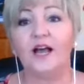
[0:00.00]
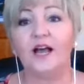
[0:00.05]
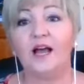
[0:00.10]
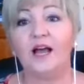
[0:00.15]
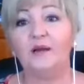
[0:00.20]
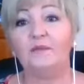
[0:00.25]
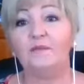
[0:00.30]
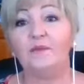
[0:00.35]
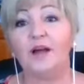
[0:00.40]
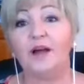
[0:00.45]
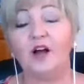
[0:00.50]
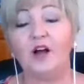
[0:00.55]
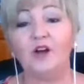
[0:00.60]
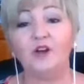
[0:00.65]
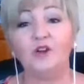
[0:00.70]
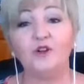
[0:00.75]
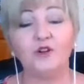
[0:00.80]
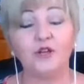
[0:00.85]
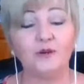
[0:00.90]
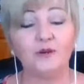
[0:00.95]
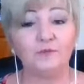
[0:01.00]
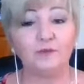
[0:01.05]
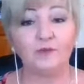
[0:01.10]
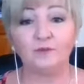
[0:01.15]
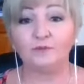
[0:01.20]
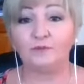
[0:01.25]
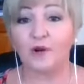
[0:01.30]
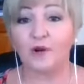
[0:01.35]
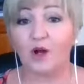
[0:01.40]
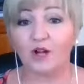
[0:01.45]
how you can
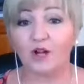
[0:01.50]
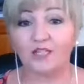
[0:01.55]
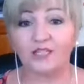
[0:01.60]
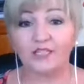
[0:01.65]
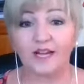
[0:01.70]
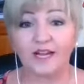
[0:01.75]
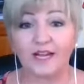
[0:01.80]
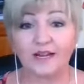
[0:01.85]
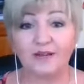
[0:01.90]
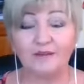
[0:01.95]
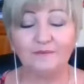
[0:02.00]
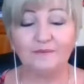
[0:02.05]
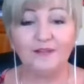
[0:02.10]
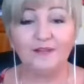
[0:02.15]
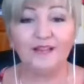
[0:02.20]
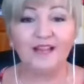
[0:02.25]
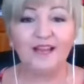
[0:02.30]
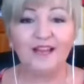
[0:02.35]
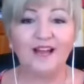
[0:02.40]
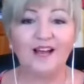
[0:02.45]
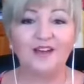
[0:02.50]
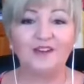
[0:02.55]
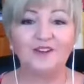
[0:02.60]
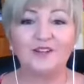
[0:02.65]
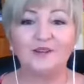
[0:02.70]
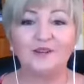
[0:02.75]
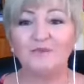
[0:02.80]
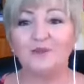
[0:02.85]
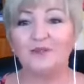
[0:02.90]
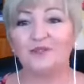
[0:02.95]
build part-time, how you
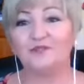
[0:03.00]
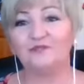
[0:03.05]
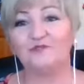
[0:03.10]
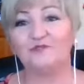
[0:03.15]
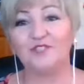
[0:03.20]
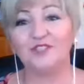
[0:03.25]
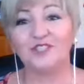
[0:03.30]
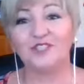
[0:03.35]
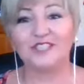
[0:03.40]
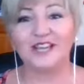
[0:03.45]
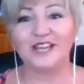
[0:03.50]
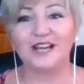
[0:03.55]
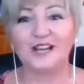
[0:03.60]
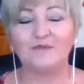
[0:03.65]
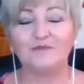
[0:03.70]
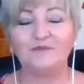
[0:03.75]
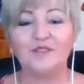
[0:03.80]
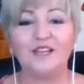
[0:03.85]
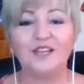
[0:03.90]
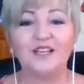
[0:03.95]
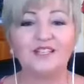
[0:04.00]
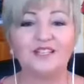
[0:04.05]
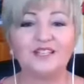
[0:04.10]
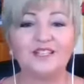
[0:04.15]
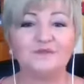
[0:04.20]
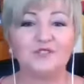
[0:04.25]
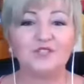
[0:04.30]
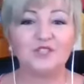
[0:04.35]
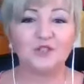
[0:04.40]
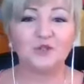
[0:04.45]
can build full-time,
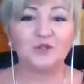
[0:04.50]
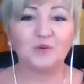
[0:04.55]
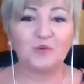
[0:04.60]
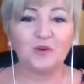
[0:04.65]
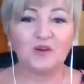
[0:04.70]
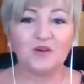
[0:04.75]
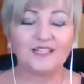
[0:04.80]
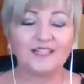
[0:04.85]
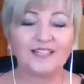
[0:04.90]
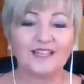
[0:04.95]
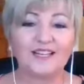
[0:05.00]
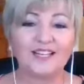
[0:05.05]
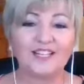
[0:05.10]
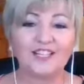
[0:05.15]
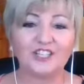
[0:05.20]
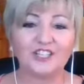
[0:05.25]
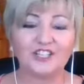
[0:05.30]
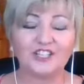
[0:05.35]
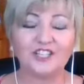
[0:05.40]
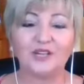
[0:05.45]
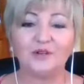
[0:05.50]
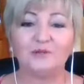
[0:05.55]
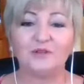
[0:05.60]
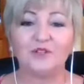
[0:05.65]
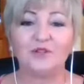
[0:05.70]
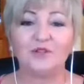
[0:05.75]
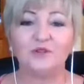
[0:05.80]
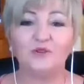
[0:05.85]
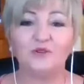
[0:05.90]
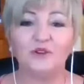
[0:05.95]
some stories that I can share
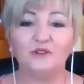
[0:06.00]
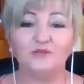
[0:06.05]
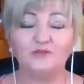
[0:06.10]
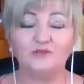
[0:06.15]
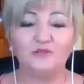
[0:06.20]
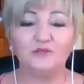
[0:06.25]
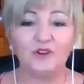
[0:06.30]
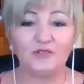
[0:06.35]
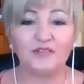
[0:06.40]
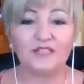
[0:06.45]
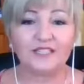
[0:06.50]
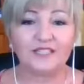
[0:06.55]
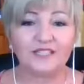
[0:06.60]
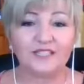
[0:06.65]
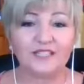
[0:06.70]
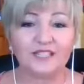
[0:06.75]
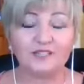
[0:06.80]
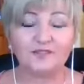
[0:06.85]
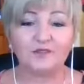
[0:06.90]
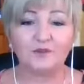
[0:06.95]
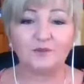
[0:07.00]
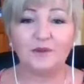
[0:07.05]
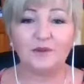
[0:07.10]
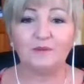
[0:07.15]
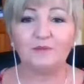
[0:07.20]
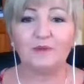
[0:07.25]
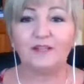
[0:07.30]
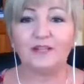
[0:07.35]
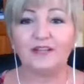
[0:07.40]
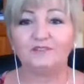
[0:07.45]
with you of very successful
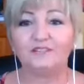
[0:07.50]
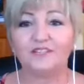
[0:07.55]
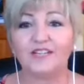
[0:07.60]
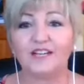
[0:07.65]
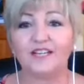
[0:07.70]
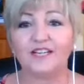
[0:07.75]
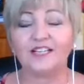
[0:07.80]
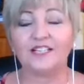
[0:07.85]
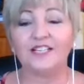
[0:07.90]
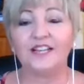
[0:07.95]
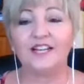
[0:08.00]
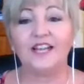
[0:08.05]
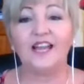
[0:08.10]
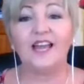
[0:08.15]
people that have done it.